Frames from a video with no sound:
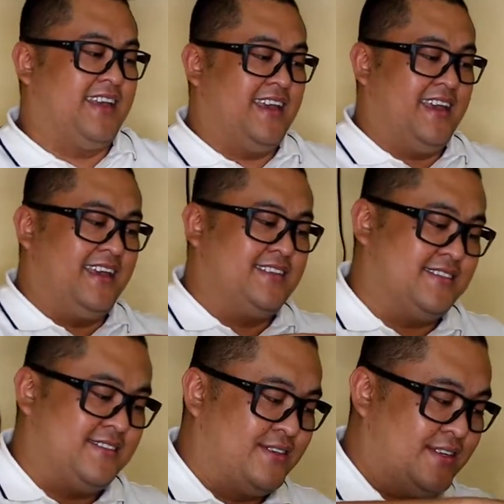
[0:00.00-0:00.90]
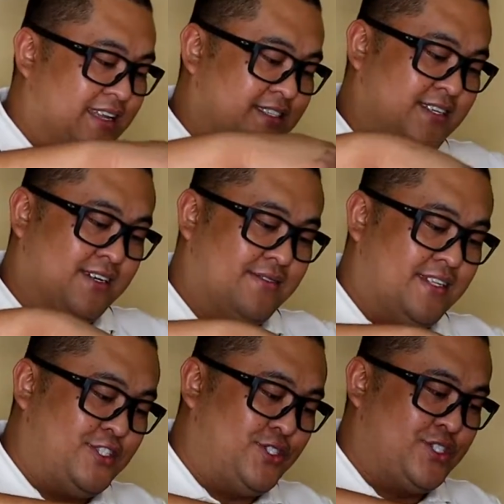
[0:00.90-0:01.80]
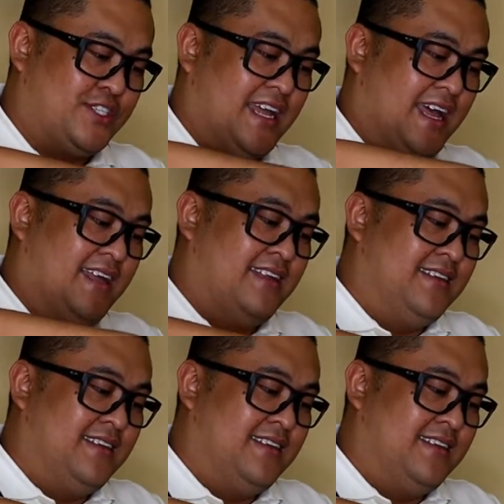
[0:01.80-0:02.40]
Okay, so let's go with the shoes na.